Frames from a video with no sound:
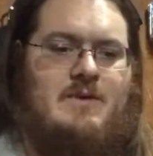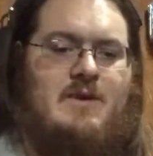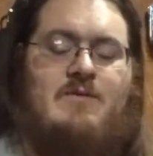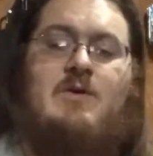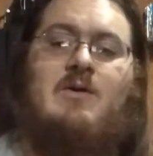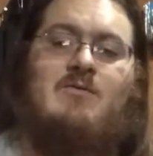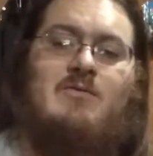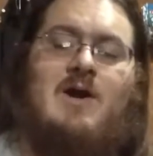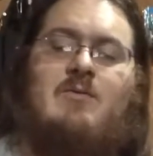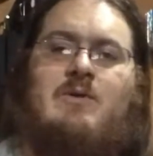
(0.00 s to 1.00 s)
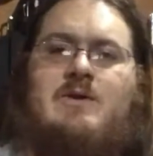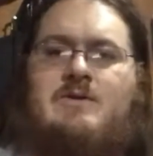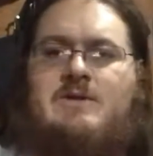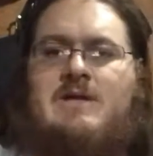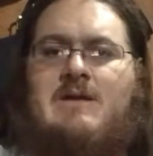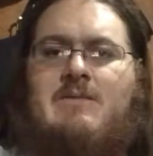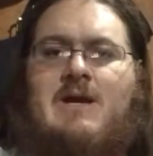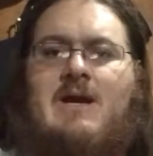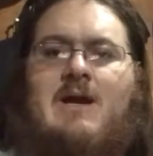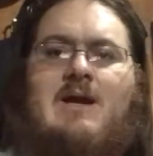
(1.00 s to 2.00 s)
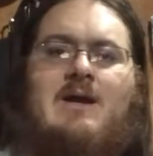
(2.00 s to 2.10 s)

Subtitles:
if you can find one of those on eBay,